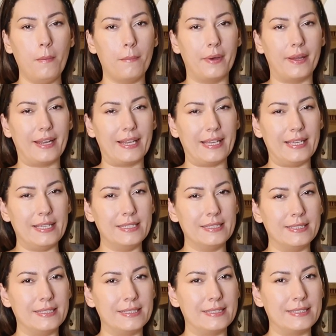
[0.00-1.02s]
But
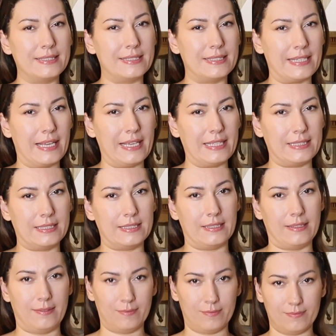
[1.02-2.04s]
is it
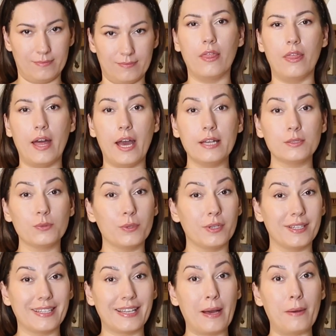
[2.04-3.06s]
tasty? That's what
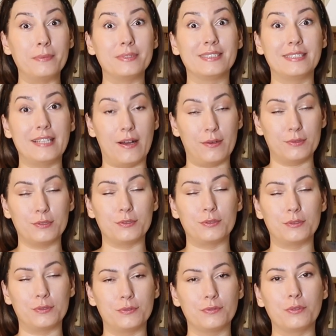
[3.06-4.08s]
it comes down
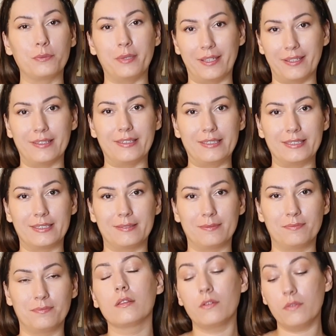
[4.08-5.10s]
to, for me at least.
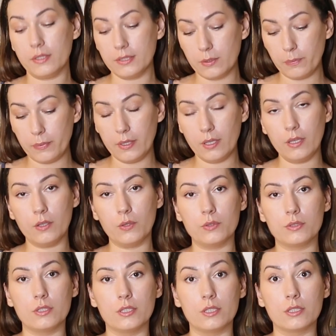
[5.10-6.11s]
The recipe
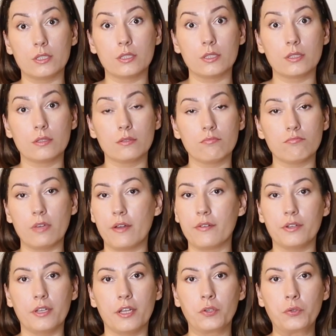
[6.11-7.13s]
uses
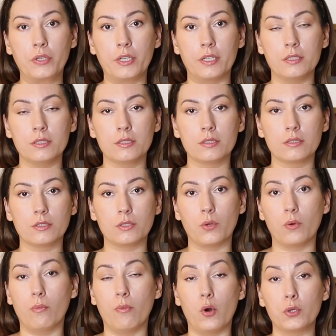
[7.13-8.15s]
everyday ingredients,
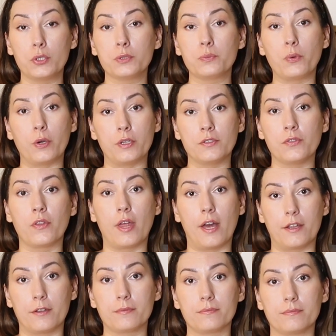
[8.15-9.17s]
so bonus points for
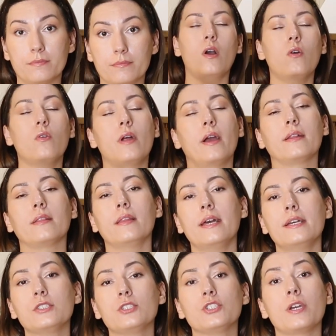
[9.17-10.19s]
that. Alright,
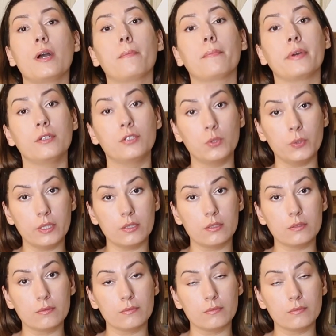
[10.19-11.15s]
let's jump into it.